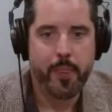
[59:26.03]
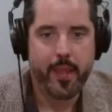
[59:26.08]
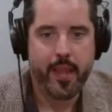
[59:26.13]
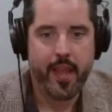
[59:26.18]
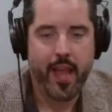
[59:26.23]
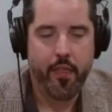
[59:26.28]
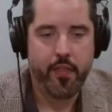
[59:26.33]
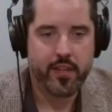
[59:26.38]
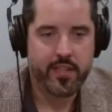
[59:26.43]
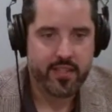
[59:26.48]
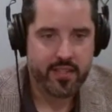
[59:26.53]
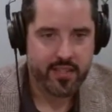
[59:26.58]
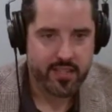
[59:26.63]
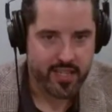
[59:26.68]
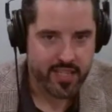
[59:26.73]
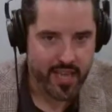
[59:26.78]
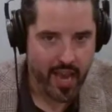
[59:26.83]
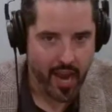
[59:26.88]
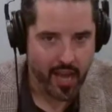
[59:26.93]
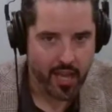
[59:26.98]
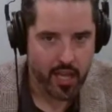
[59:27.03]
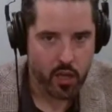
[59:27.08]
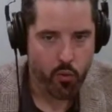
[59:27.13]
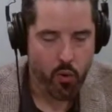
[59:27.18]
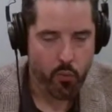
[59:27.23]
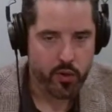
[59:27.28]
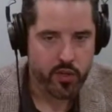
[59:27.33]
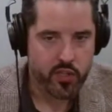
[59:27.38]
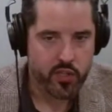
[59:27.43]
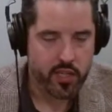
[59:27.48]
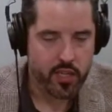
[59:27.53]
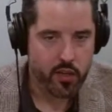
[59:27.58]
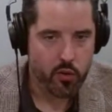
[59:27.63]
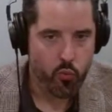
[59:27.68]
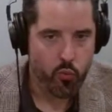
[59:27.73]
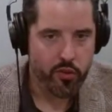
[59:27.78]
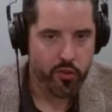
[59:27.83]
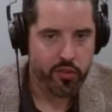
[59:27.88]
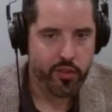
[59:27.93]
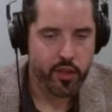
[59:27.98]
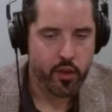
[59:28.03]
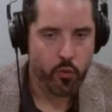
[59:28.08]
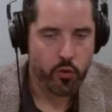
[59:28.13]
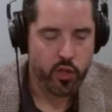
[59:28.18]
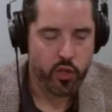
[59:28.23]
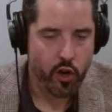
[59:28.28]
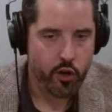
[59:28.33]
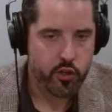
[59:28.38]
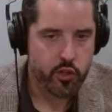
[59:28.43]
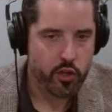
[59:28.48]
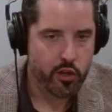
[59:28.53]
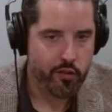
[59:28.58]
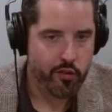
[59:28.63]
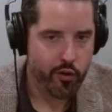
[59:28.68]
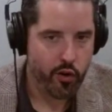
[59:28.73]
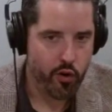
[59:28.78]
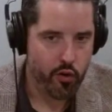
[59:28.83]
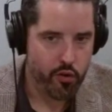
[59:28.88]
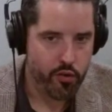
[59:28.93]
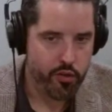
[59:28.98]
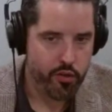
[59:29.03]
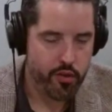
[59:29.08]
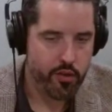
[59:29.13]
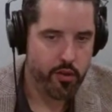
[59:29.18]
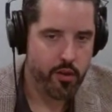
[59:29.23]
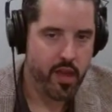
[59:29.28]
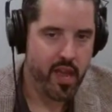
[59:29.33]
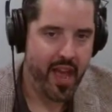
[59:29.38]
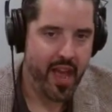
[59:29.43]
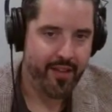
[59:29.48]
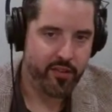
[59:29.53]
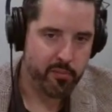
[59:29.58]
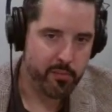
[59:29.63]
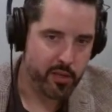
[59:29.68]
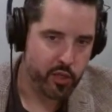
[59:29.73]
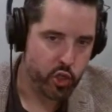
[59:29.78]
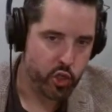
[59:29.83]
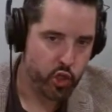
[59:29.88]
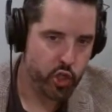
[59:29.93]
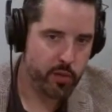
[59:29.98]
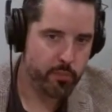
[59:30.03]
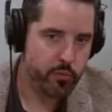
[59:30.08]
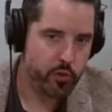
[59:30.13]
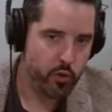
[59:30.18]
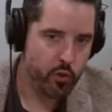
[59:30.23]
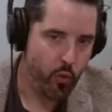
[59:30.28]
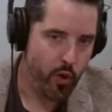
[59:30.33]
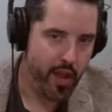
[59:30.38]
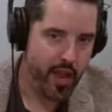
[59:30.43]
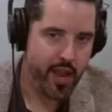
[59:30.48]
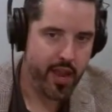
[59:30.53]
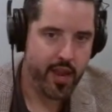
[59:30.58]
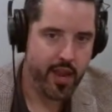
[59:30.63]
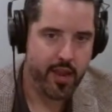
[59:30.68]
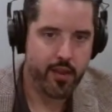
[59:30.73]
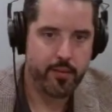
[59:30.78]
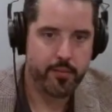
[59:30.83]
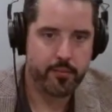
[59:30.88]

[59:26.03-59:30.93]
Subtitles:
And this is exactly what we see with the Oyarsa of Earth having been chipped away.